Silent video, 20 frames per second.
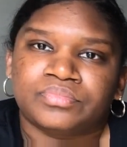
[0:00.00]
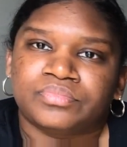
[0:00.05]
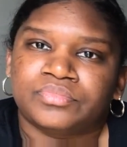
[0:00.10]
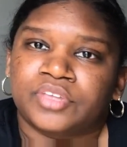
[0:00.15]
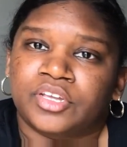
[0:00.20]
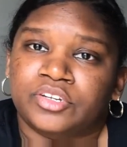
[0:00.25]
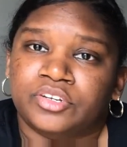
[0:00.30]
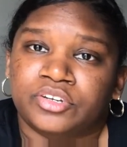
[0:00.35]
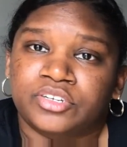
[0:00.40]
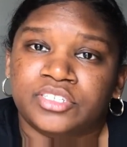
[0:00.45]

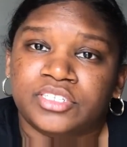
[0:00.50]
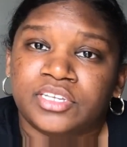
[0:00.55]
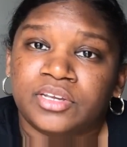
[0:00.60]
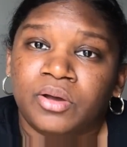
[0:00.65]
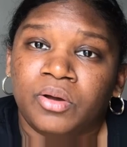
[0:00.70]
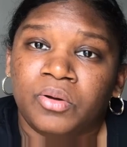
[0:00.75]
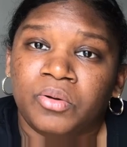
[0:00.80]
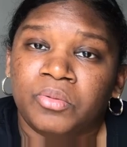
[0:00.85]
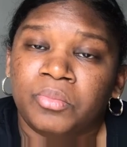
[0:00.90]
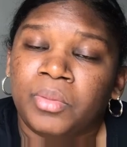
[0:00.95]
a nursing
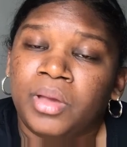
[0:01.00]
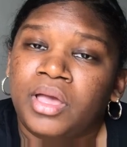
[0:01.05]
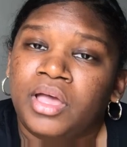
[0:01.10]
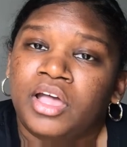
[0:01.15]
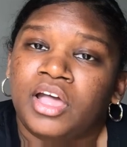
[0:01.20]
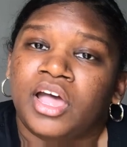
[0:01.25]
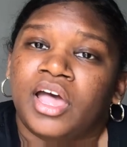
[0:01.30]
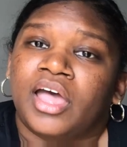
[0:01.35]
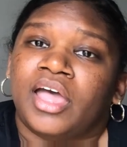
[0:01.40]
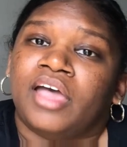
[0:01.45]
home.
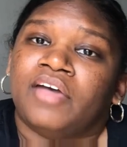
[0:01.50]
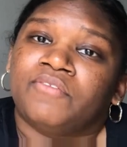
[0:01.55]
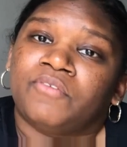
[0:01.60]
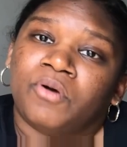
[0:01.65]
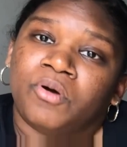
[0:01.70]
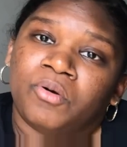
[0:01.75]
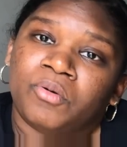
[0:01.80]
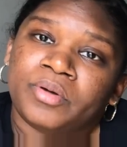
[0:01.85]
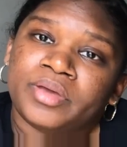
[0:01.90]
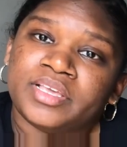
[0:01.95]
I have
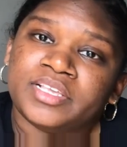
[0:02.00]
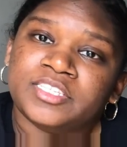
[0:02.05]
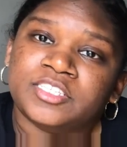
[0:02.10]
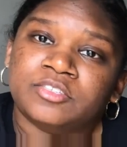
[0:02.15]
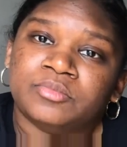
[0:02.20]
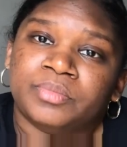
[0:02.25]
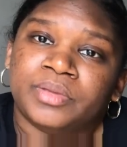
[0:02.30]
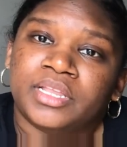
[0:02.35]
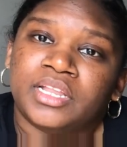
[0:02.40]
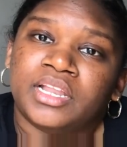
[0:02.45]
always
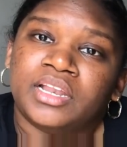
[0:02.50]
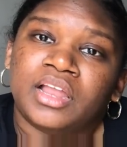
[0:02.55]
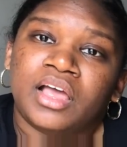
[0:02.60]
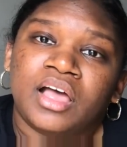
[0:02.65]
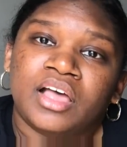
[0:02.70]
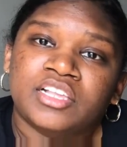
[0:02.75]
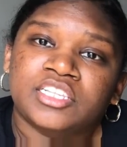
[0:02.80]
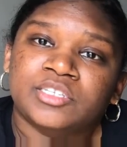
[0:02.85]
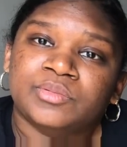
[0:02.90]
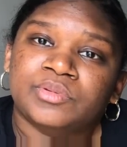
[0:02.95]
been in a
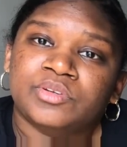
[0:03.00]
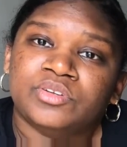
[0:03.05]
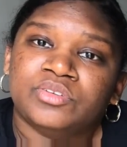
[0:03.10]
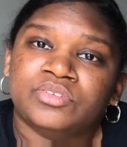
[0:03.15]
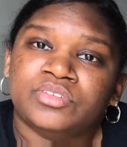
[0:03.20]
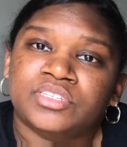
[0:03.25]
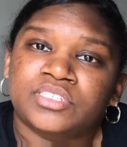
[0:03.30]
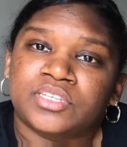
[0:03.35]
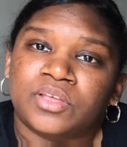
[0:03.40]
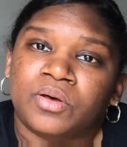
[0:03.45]
hospital,
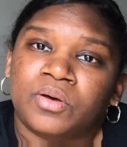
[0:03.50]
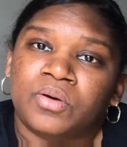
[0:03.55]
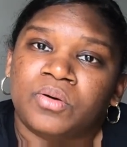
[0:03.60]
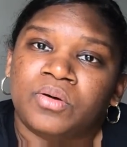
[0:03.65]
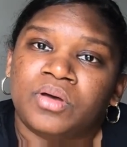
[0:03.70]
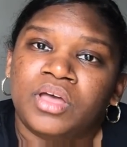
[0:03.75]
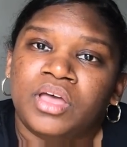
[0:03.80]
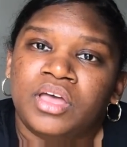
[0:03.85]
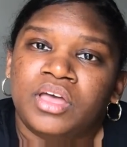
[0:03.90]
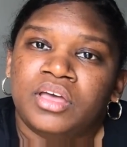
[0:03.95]

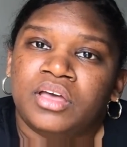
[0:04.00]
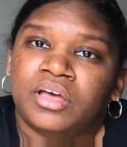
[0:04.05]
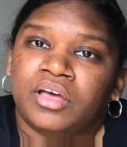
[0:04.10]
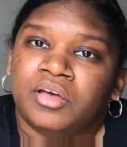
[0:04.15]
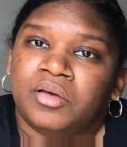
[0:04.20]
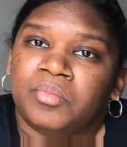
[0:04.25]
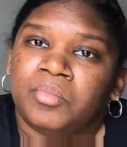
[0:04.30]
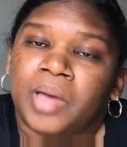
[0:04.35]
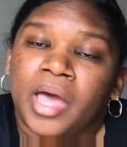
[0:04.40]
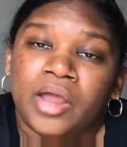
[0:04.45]
so
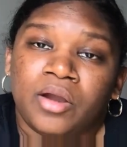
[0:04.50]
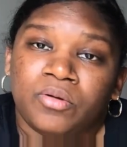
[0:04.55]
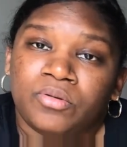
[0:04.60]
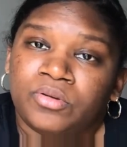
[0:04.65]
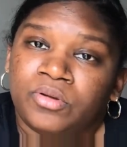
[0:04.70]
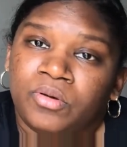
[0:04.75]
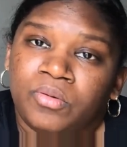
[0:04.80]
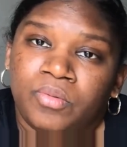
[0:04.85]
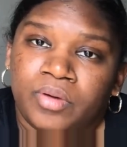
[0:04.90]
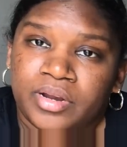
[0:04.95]
um, I don't
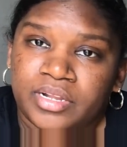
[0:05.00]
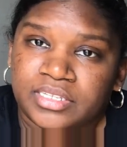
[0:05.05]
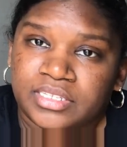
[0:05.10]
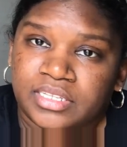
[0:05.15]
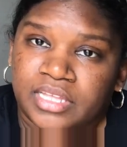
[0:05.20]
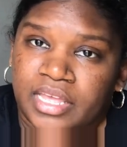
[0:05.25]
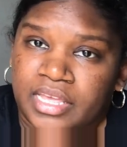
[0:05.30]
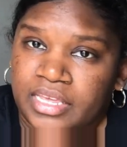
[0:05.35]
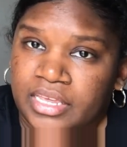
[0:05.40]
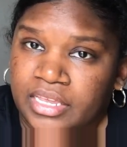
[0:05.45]
know what it's
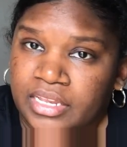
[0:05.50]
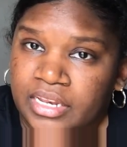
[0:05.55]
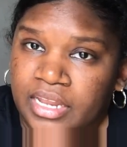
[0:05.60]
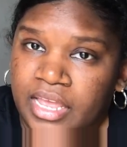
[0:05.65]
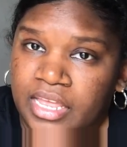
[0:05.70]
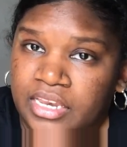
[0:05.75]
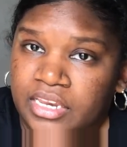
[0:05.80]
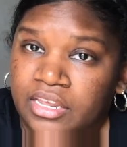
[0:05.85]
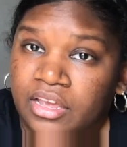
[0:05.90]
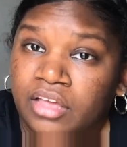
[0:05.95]
like in
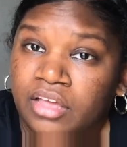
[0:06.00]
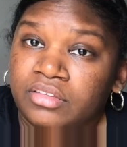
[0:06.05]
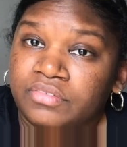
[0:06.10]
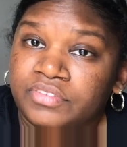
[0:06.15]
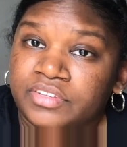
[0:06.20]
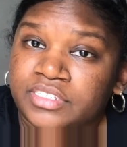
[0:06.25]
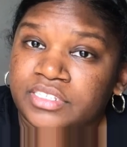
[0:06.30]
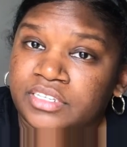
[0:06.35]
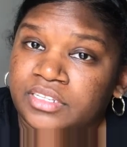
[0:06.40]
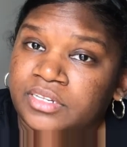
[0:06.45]
any
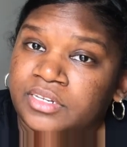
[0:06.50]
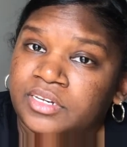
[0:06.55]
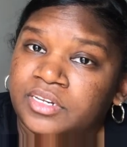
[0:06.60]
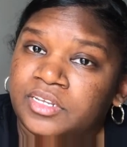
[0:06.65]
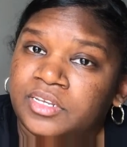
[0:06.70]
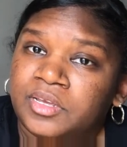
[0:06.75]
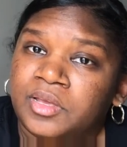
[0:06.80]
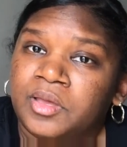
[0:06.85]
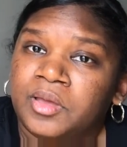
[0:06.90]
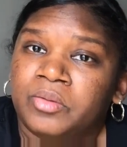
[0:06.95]

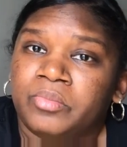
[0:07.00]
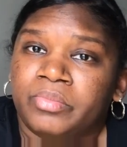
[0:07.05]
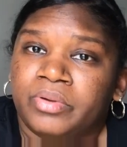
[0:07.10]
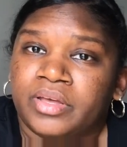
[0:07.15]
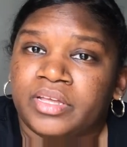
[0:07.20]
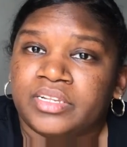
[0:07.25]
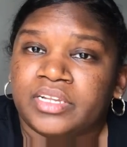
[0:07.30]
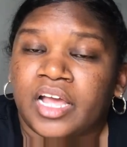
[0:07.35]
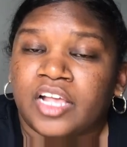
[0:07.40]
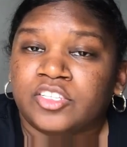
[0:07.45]
facility,
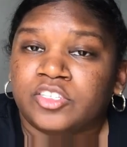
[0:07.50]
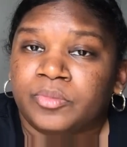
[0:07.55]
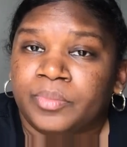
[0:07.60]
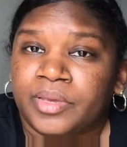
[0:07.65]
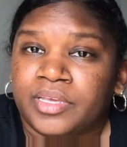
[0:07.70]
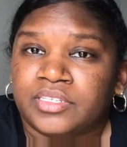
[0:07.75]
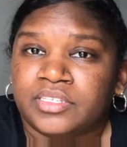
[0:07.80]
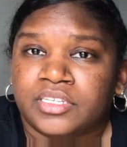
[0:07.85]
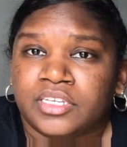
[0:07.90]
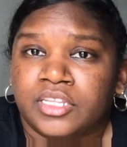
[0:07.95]
but that's
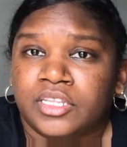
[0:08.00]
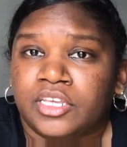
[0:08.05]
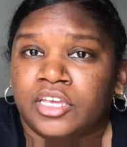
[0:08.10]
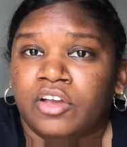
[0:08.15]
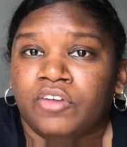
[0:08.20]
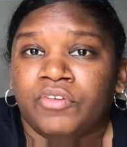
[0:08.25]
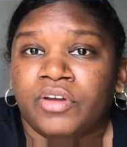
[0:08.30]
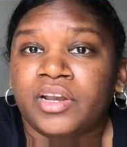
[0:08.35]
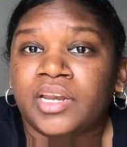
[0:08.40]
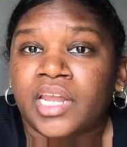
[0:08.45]
basically a
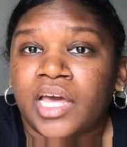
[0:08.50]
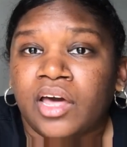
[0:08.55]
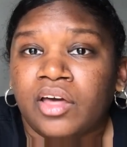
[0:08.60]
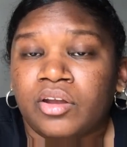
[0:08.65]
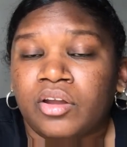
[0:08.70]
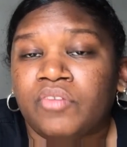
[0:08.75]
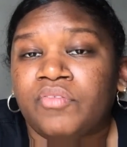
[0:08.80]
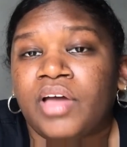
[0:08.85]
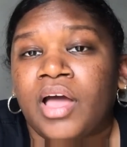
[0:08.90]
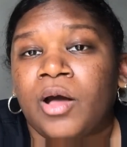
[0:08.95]
rundown
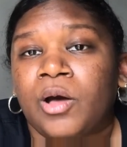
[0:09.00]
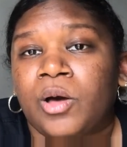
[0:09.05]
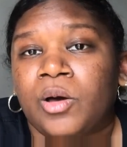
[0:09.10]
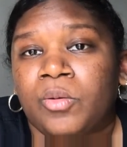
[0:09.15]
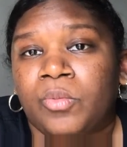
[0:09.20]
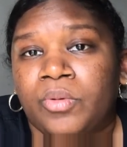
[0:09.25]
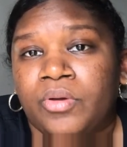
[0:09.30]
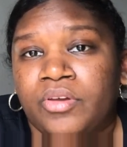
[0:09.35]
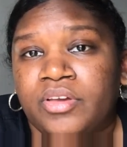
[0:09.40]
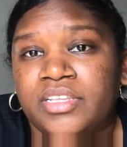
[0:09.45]
of how
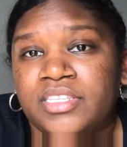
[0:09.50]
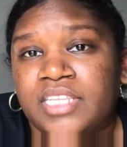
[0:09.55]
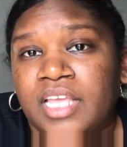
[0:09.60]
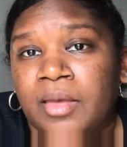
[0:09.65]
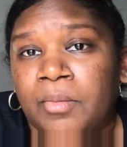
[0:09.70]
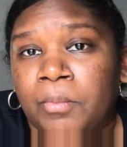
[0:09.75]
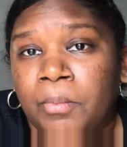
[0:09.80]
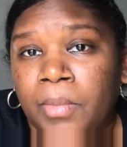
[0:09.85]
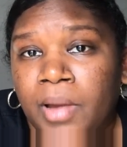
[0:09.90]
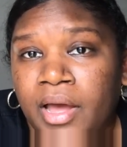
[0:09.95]
it works
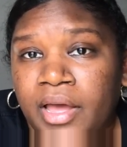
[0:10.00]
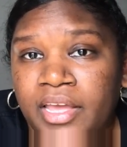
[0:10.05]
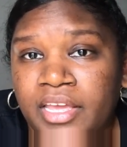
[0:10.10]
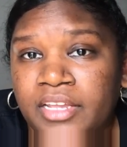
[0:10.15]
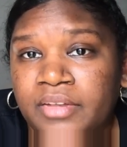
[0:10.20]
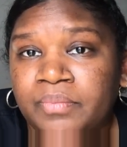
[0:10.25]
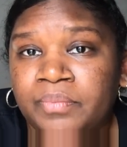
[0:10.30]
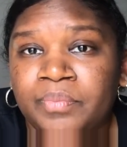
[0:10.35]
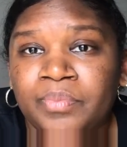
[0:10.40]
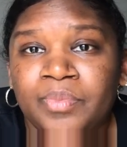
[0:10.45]
at
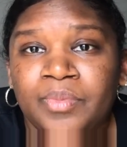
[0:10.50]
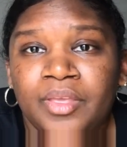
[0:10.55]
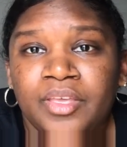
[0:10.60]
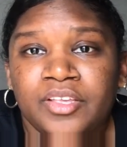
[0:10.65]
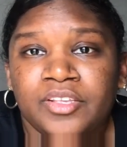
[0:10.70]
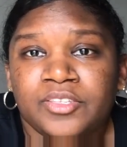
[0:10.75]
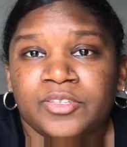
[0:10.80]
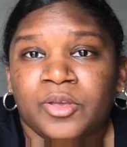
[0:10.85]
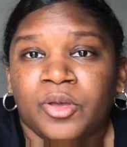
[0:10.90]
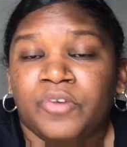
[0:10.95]
mine.
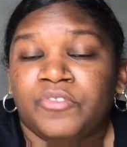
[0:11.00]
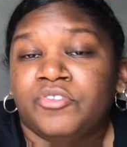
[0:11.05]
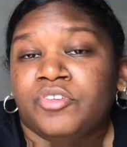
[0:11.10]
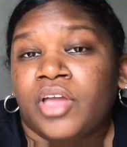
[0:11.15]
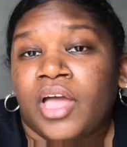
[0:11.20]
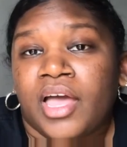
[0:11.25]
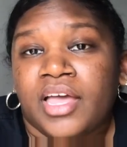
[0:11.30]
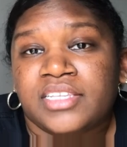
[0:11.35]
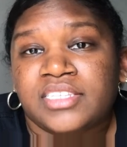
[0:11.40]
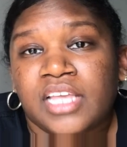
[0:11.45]
So if you
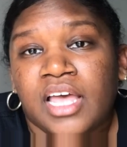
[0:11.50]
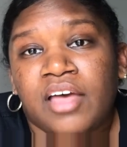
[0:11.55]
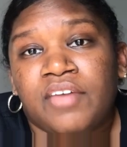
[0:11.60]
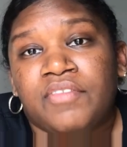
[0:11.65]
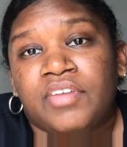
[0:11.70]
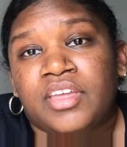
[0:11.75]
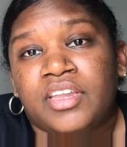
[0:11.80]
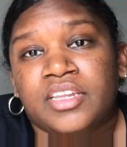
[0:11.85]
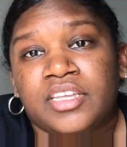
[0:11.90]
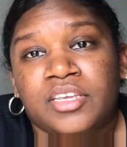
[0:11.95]
guys have
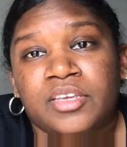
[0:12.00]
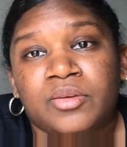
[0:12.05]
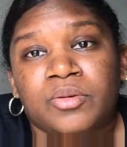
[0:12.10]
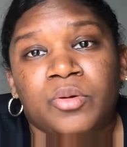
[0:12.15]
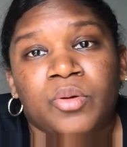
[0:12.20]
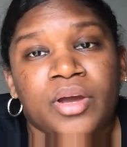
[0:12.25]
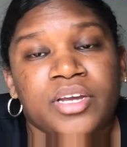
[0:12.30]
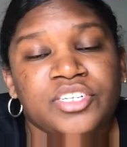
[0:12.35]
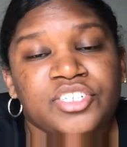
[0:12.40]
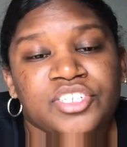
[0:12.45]
any
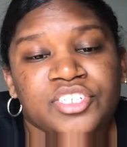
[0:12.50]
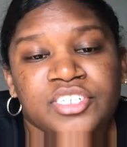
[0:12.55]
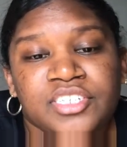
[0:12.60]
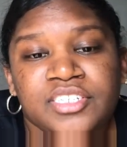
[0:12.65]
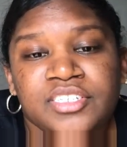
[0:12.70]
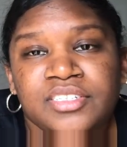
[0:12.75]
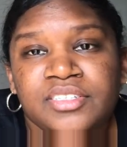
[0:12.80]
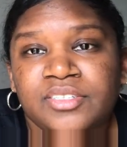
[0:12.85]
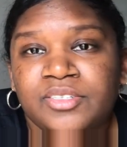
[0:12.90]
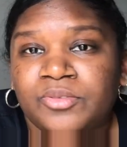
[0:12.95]

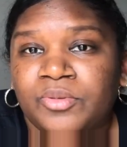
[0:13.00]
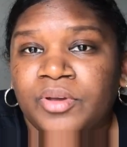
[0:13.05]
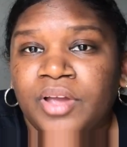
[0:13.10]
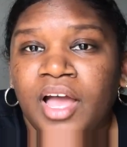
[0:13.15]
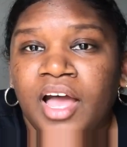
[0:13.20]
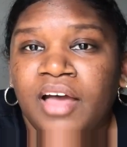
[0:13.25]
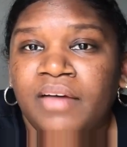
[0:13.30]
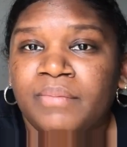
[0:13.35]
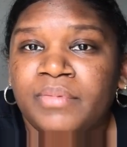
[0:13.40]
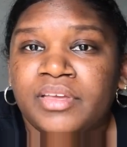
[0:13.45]
questions or
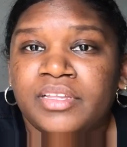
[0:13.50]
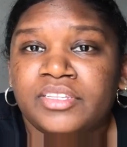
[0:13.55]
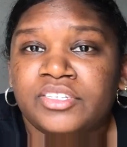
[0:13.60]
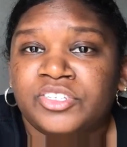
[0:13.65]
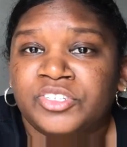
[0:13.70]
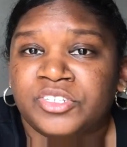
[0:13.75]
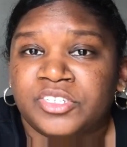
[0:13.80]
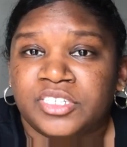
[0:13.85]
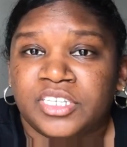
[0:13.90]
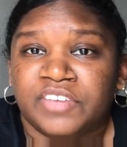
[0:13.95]

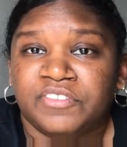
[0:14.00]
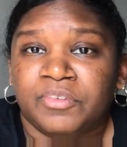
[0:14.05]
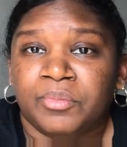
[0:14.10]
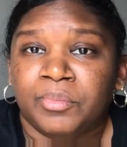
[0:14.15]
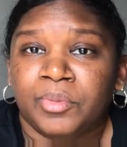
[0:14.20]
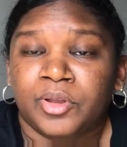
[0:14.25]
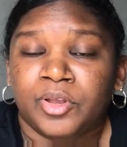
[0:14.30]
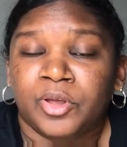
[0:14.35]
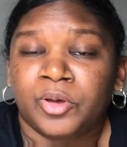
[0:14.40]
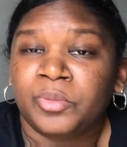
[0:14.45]
comments, just leave them
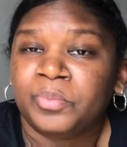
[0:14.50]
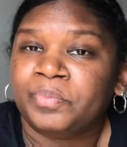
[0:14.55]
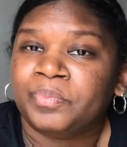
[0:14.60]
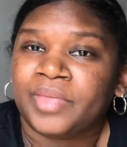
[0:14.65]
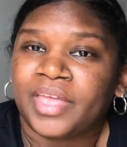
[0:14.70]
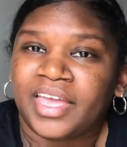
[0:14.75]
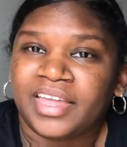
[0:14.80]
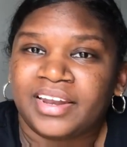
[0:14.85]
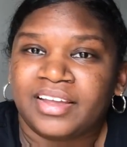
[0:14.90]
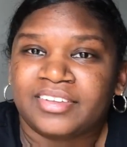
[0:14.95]
below,
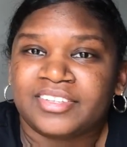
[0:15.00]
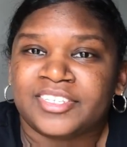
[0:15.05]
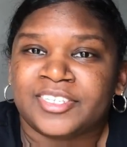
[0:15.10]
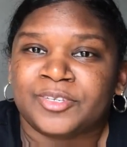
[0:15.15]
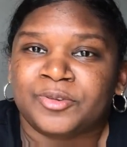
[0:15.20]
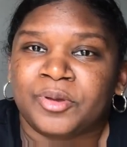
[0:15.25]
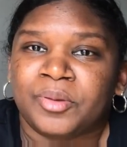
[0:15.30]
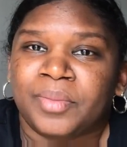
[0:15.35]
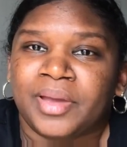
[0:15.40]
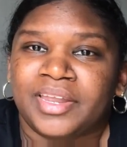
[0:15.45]
and I'll see
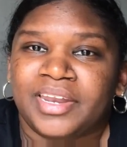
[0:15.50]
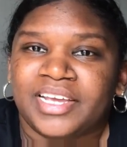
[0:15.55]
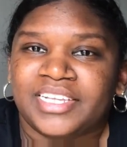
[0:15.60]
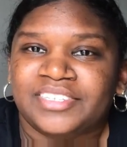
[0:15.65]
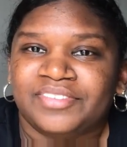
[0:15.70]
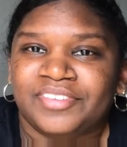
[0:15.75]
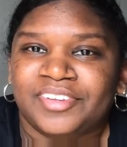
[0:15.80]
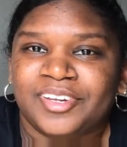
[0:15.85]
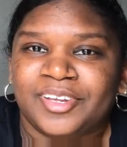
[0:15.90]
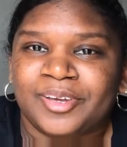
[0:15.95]
you in my
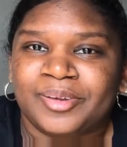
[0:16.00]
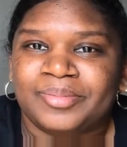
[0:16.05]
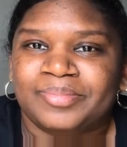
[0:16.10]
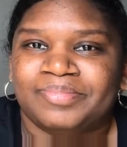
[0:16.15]
next video.